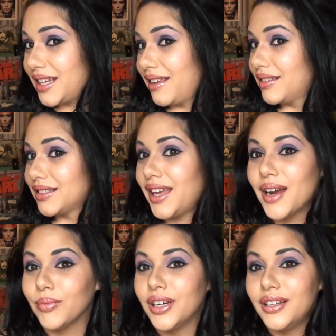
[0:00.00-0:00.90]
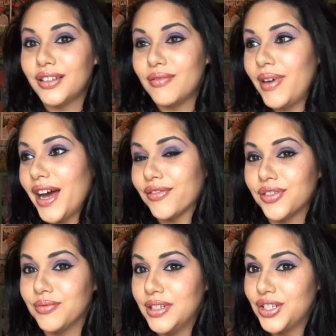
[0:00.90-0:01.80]
take this camera into the
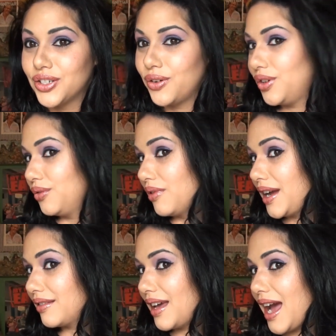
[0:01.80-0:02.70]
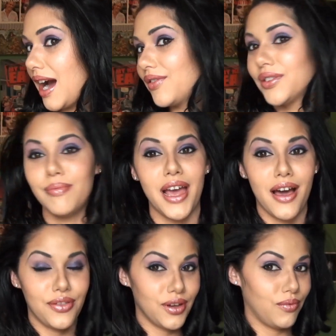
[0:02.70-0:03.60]
bathroom and show you like the aftermath